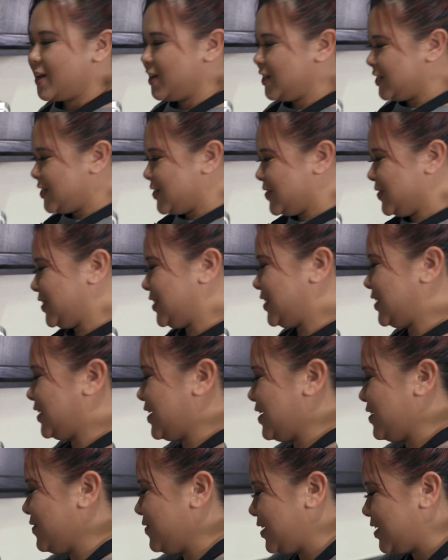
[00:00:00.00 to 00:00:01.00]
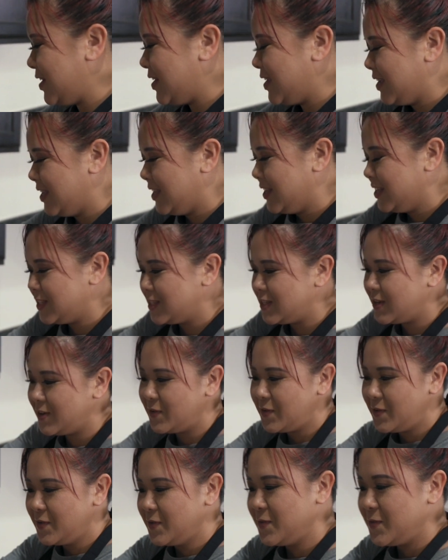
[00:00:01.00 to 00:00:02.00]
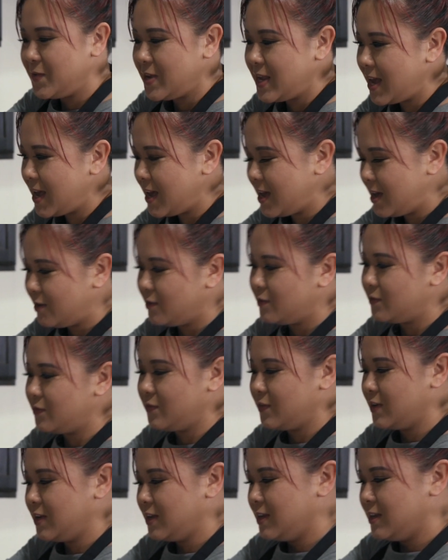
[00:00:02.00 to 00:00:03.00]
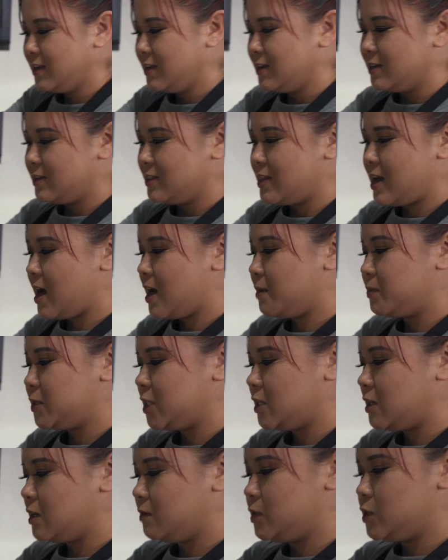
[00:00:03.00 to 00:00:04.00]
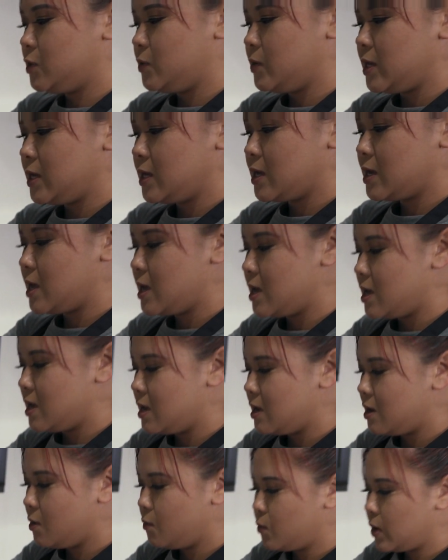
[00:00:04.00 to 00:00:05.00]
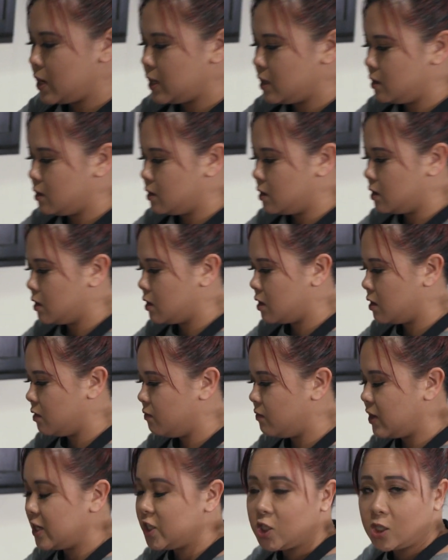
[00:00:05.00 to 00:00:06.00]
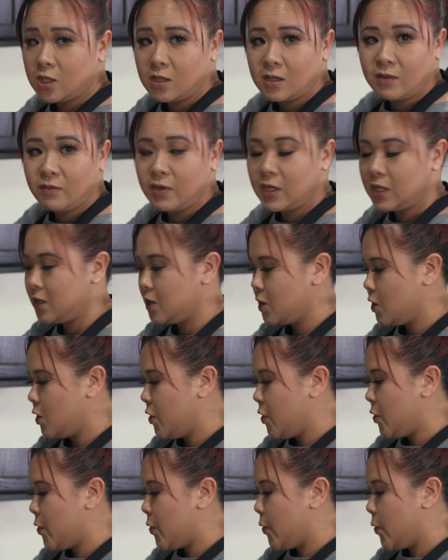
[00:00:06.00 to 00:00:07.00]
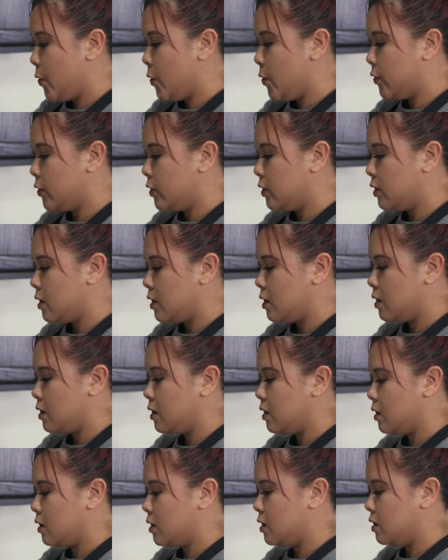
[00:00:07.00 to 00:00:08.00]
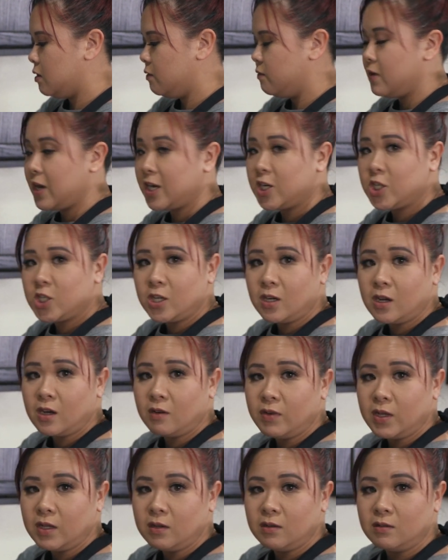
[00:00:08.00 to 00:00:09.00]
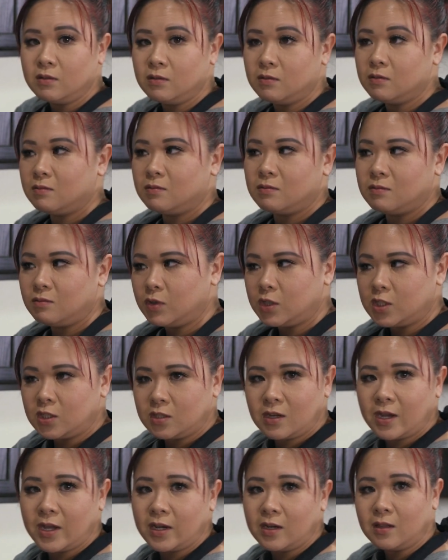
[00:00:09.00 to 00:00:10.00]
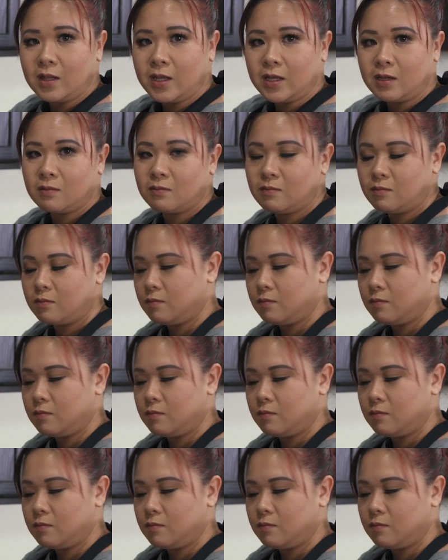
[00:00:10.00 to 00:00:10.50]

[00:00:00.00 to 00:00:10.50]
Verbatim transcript: our toaster oven. So we have the option of doing a regular conventional oven or a convection oven, which kind of like